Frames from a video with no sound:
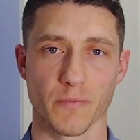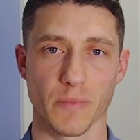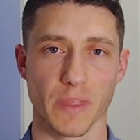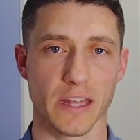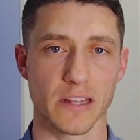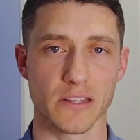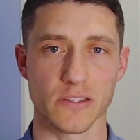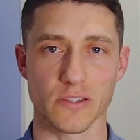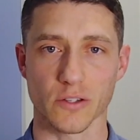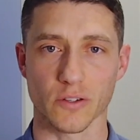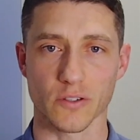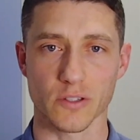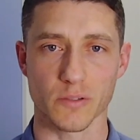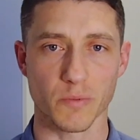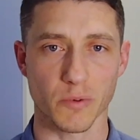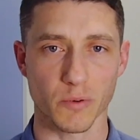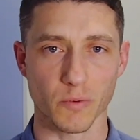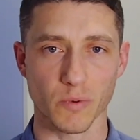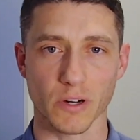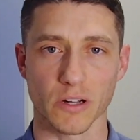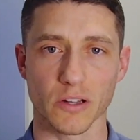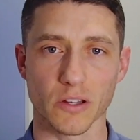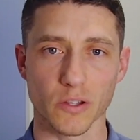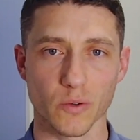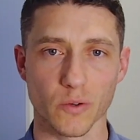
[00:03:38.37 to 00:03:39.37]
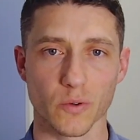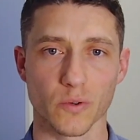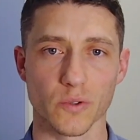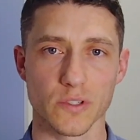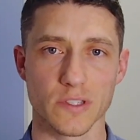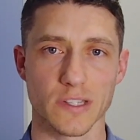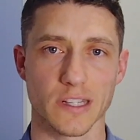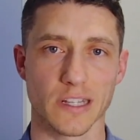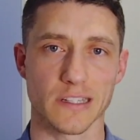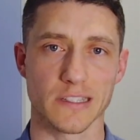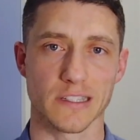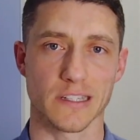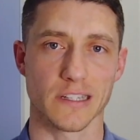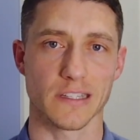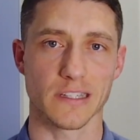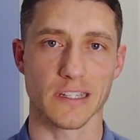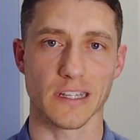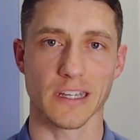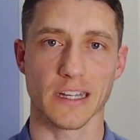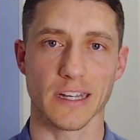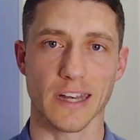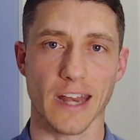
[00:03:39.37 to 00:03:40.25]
And so it's been one of the coolest things to see.